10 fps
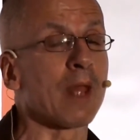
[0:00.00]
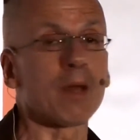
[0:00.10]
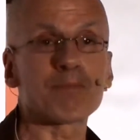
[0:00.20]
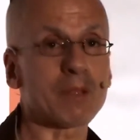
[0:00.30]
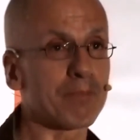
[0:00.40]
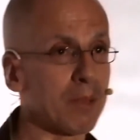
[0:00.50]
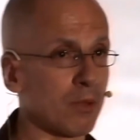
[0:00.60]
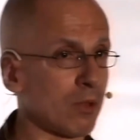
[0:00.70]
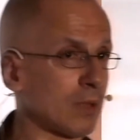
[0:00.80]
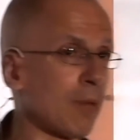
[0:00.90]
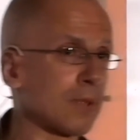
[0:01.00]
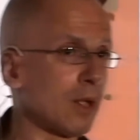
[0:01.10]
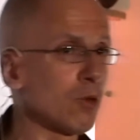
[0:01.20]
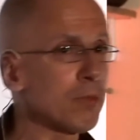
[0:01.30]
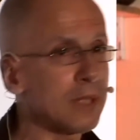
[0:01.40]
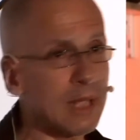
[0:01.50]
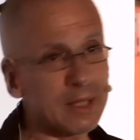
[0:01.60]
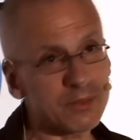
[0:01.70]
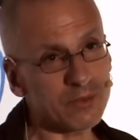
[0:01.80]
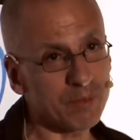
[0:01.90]
uh some people call them the
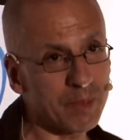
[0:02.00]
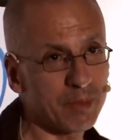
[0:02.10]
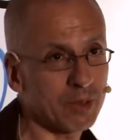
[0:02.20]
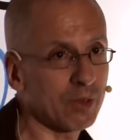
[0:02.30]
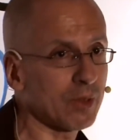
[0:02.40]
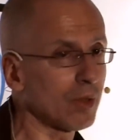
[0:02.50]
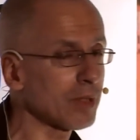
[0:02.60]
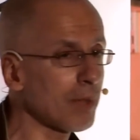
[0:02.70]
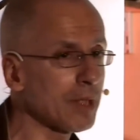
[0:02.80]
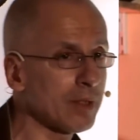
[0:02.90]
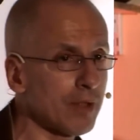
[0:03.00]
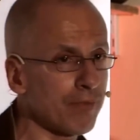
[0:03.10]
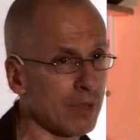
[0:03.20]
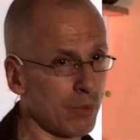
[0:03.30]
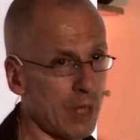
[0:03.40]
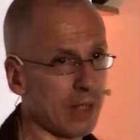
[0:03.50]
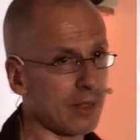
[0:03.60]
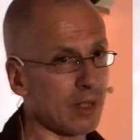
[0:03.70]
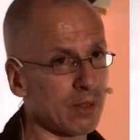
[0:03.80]
Illuminati, some people call them in a different way. They,